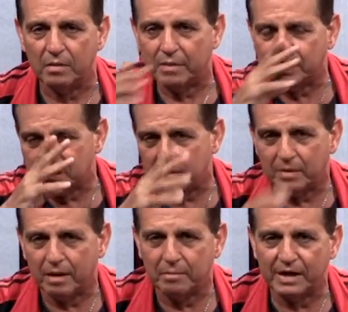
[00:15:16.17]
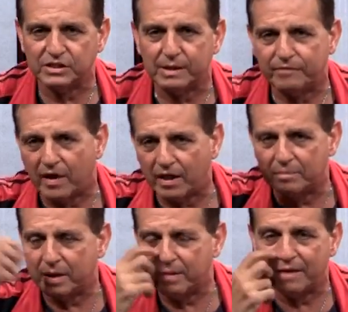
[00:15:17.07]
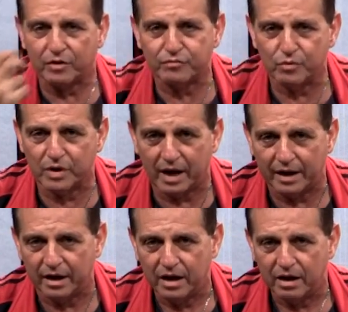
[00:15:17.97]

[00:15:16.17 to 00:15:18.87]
My stepfather made me have a crew cut.